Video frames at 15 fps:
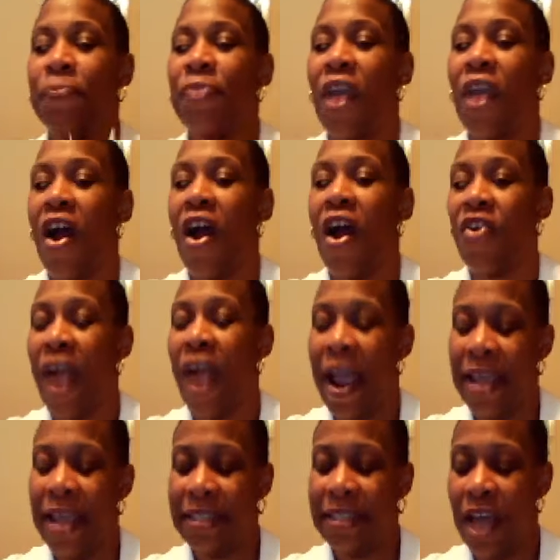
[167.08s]
All
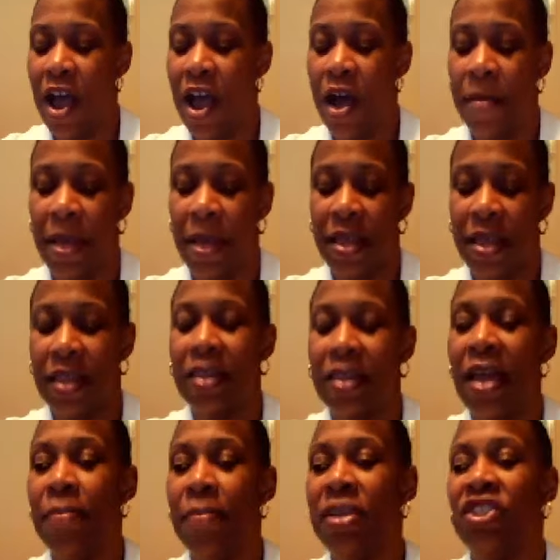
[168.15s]
right, um,
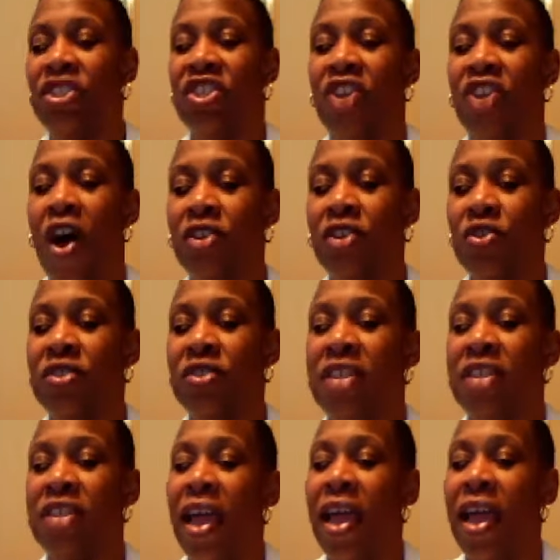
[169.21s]
let me just also
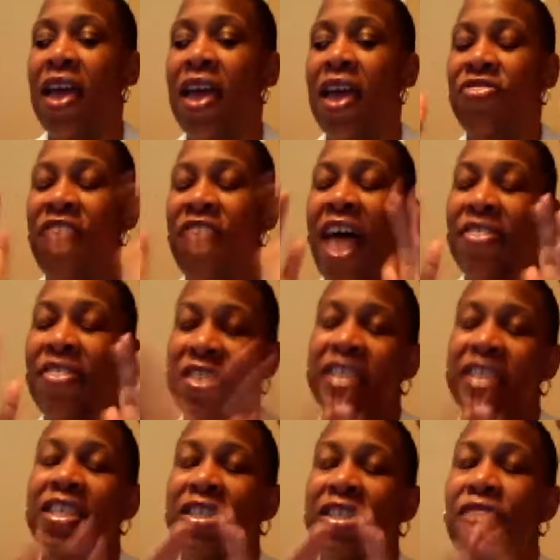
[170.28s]
say that this
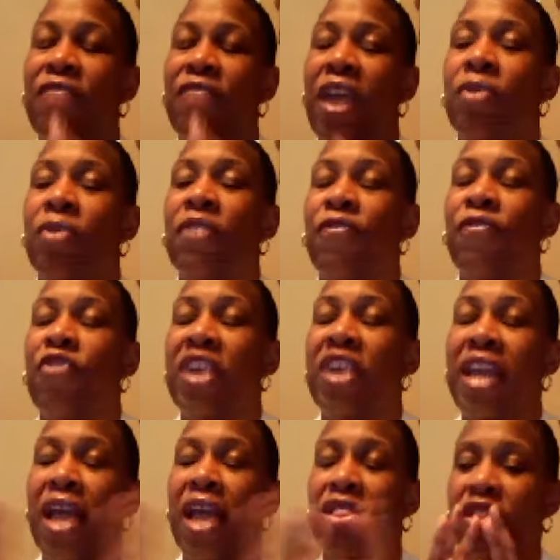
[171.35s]
is a very free
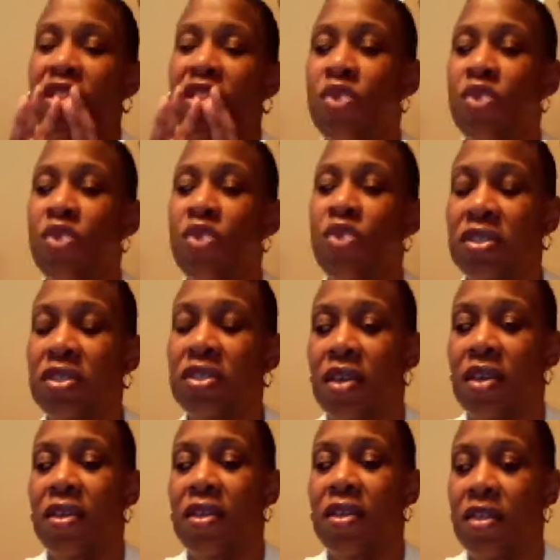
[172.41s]
and loose,
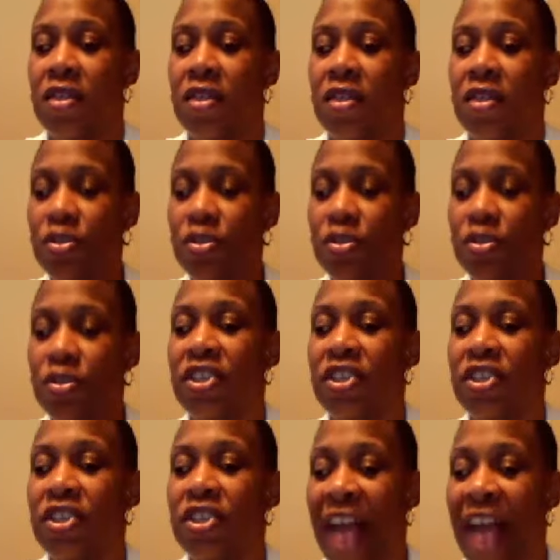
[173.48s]
loose
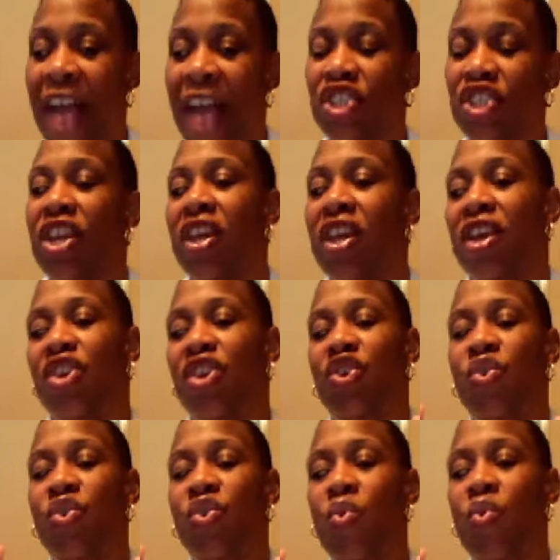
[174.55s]
challenge.
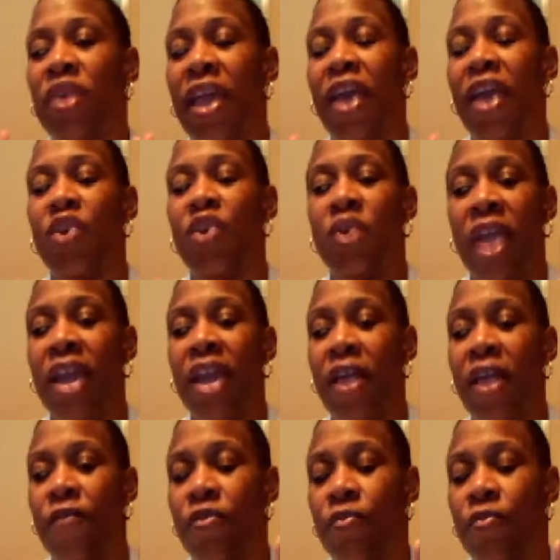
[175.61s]
You can create
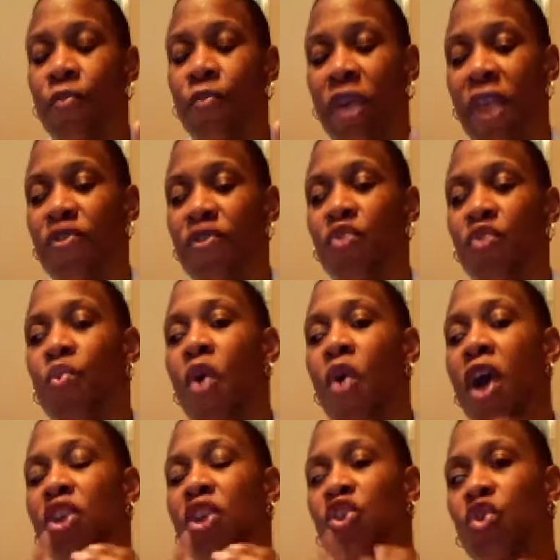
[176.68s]
ever, whatever you want.
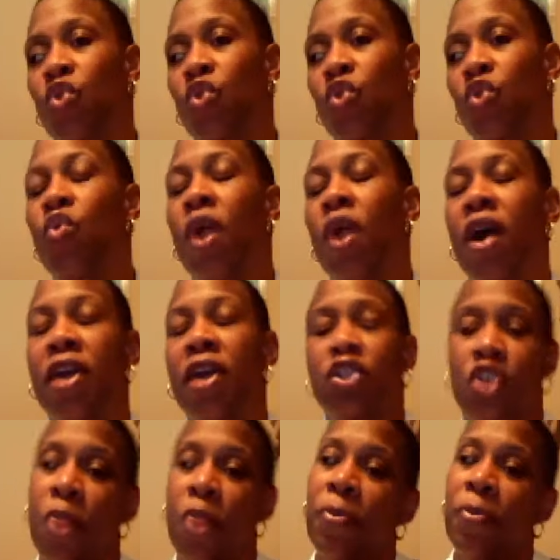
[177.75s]
You
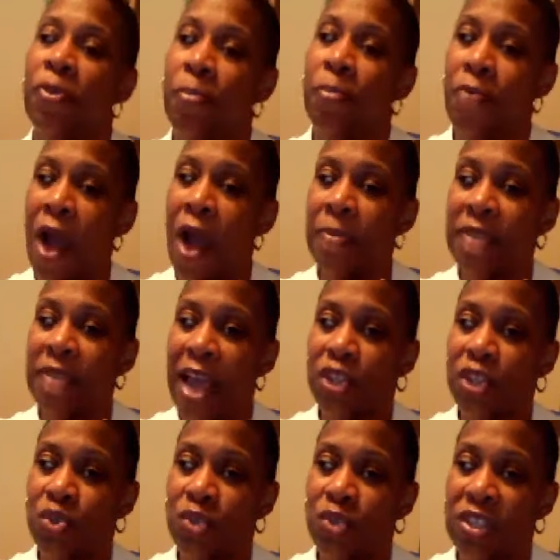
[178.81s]
interpret the prompts as you
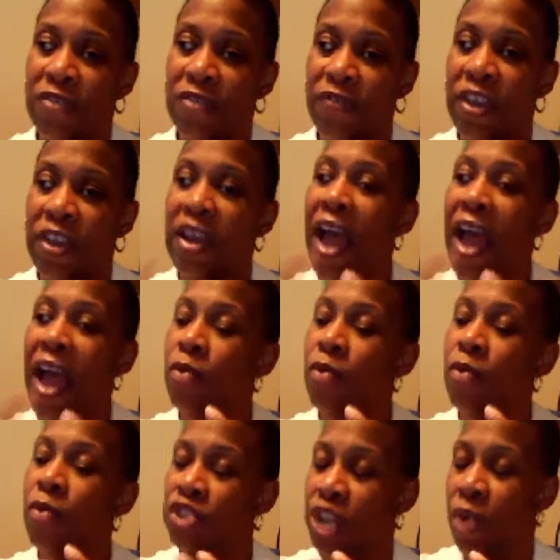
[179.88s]
see fit. I will
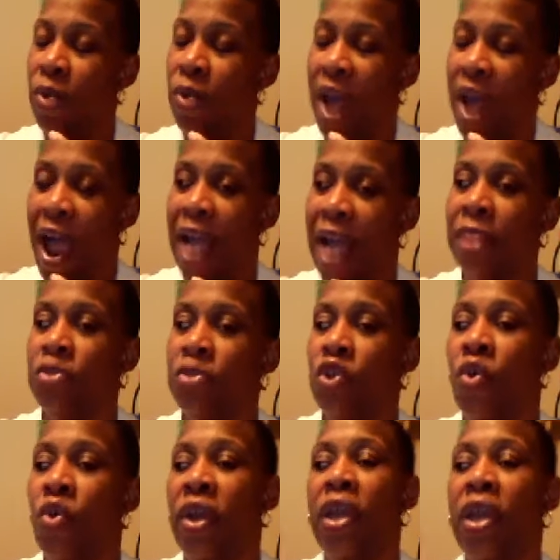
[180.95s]
share what I am
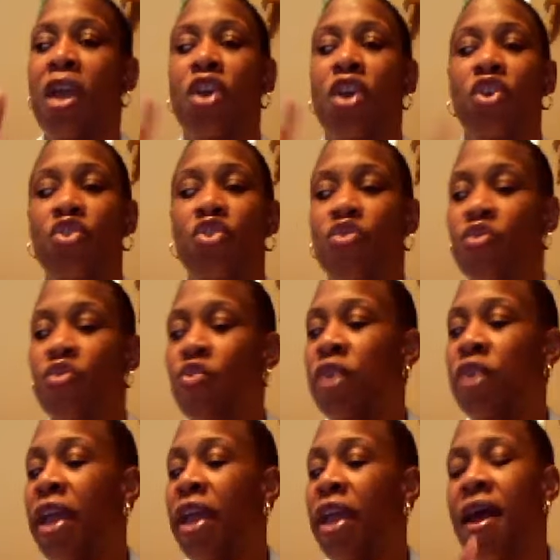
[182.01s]
doing. You
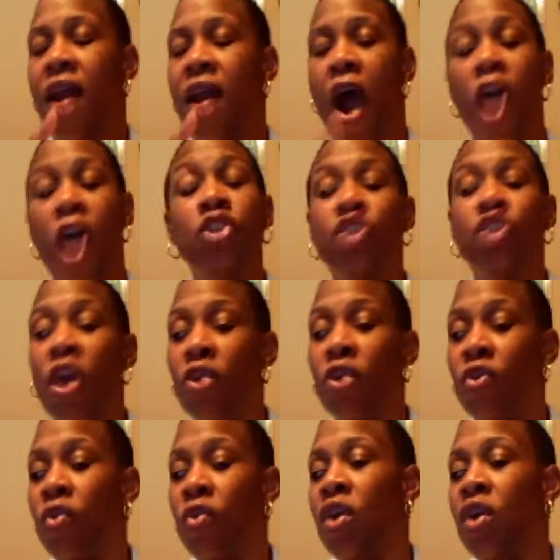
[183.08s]
can art journal